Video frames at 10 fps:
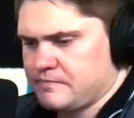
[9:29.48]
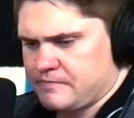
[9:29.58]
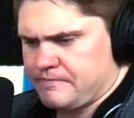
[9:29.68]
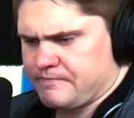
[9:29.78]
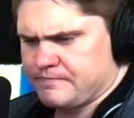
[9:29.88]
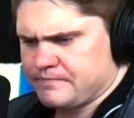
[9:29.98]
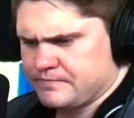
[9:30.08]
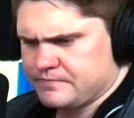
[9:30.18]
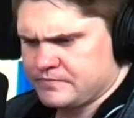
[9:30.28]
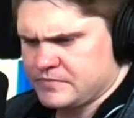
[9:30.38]

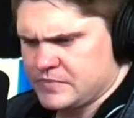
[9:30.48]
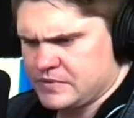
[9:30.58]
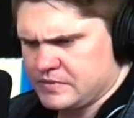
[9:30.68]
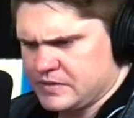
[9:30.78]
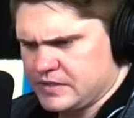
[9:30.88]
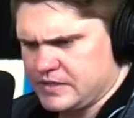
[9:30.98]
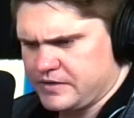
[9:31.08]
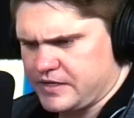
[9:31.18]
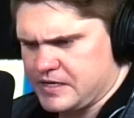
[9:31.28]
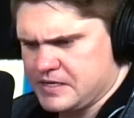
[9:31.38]

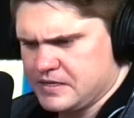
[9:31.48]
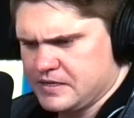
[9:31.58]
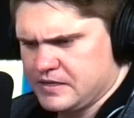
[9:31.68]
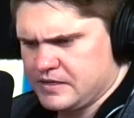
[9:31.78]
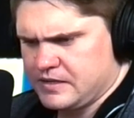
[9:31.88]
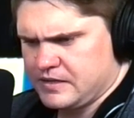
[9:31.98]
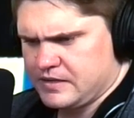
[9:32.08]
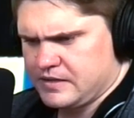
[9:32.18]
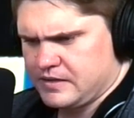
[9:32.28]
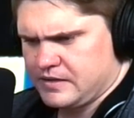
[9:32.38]

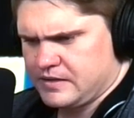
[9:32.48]
This person isn't speaking.